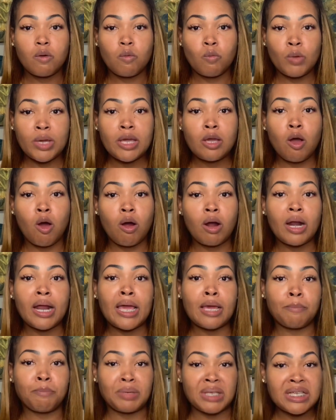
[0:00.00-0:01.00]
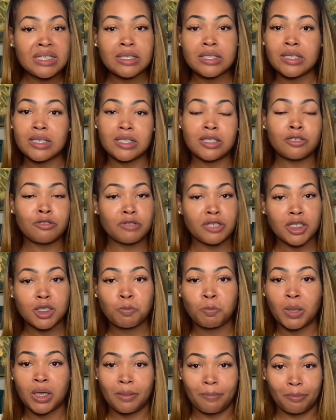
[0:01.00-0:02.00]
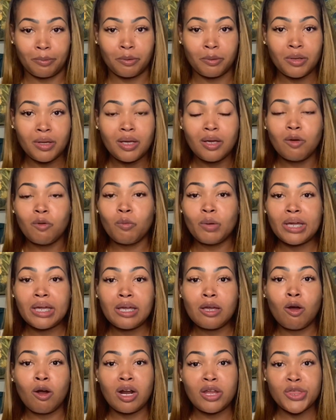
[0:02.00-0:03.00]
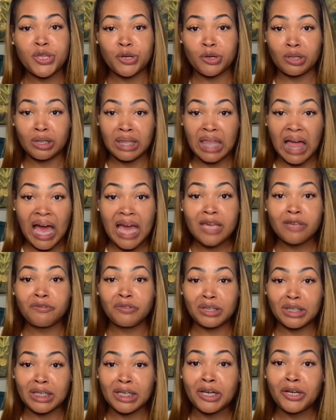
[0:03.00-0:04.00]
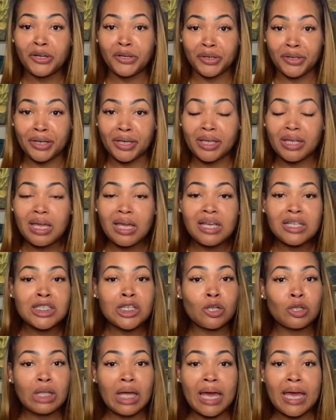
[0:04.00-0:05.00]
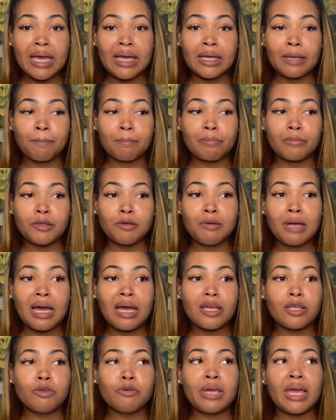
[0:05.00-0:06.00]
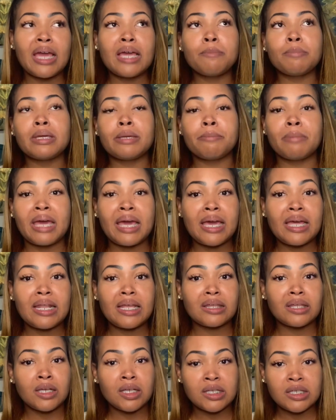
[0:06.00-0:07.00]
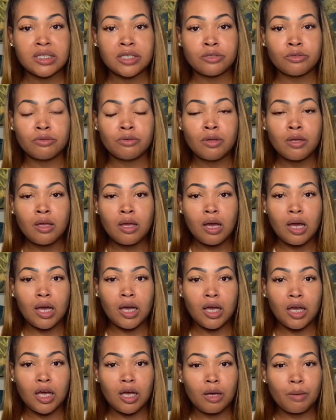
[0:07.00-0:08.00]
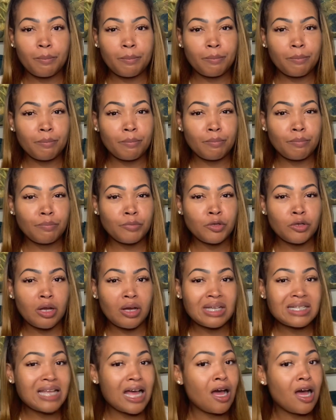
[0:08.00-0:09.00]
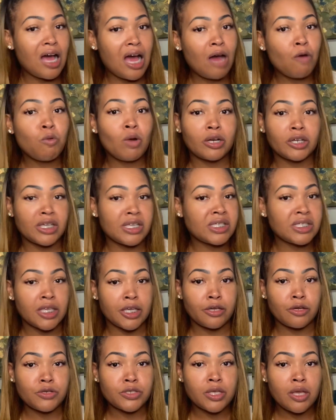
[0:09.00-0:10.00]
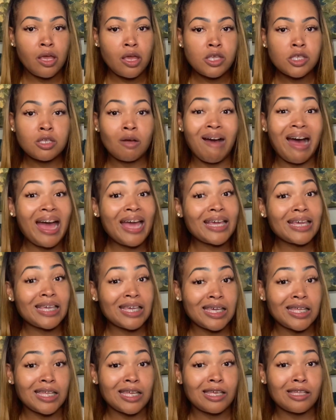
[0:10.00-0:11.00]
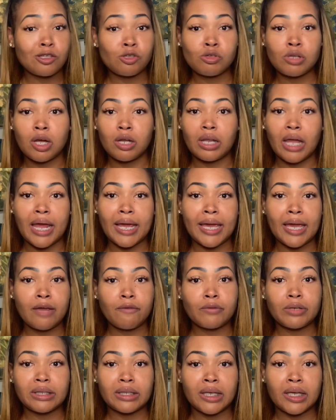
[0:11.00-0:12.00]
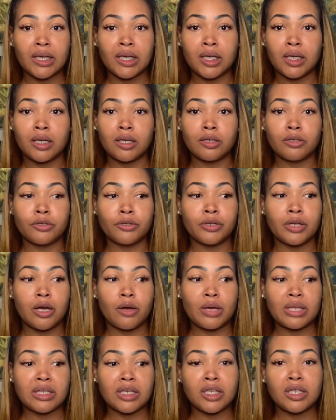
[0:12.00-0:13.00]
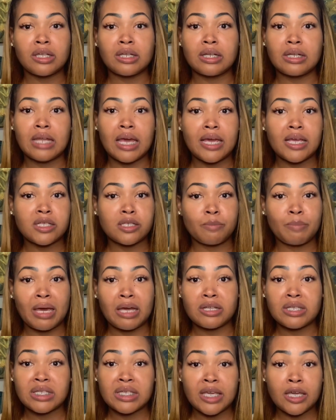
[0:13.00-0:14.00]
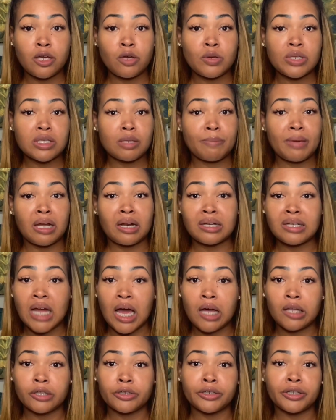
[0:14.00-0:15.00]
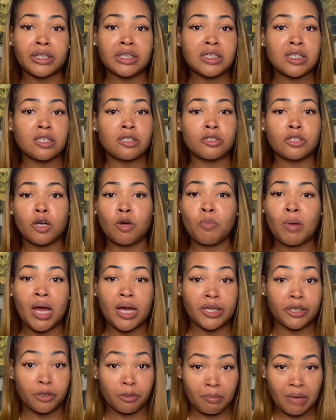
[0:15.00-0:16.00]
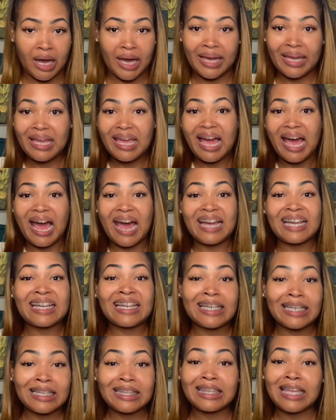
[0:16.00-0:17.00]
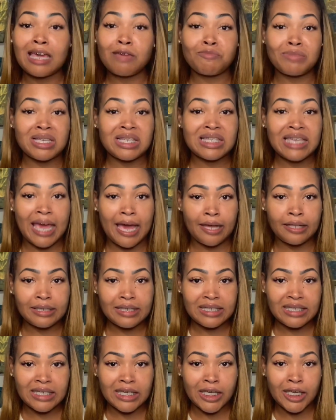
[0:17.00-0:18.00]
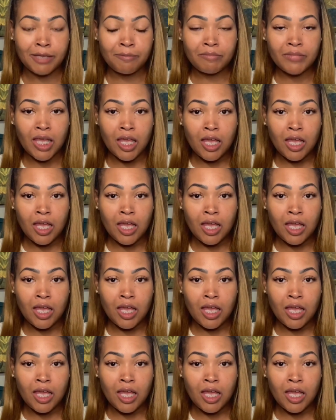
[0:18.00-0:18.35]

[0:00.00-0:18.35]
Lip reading: we are a business to these people. We are their livelihood. So, like, you can't be mad at the hustle, you know, because I work in sales. So, I get it. You know, like, everything, you know, at the end of the day is about a sale. It's about a dollar. It's either your pocket or mine. I get that mentality.